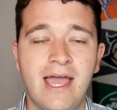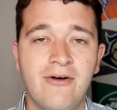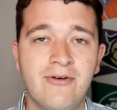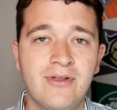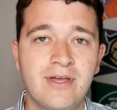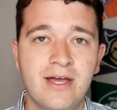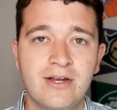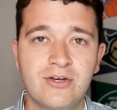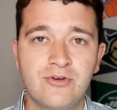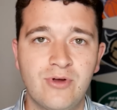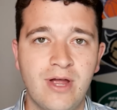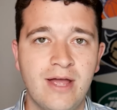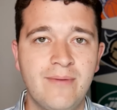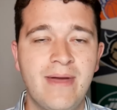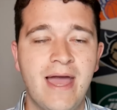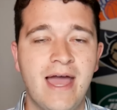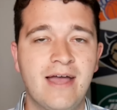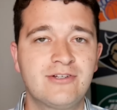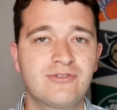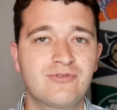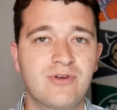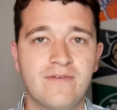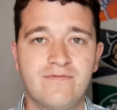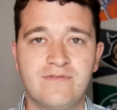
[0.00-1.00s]
counting on Graham
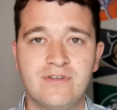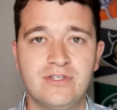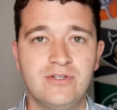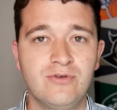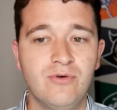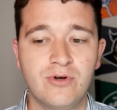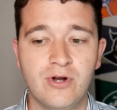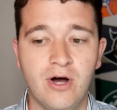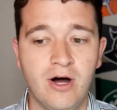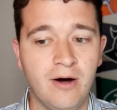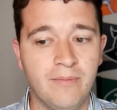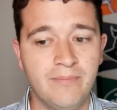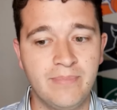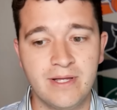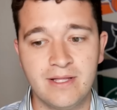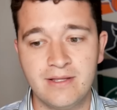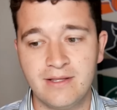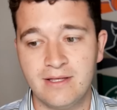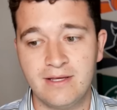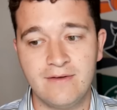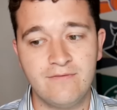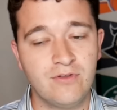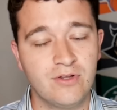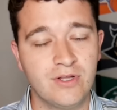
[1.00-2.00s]
Ashcraft to do it all,
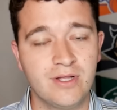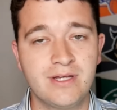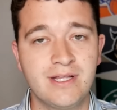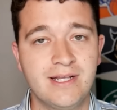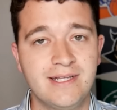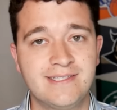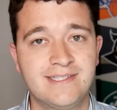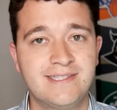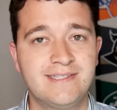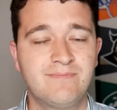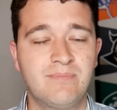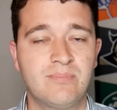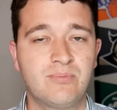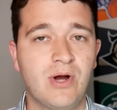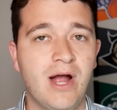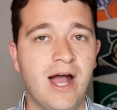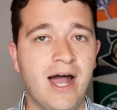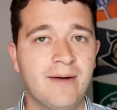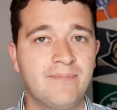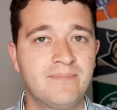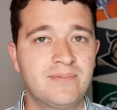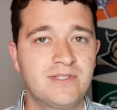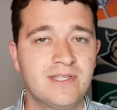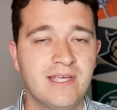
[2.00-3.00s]
but if you look at his
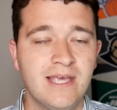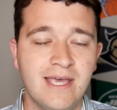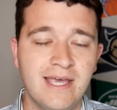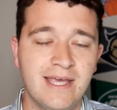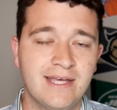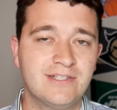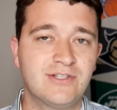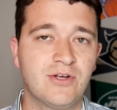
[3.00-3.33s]
props,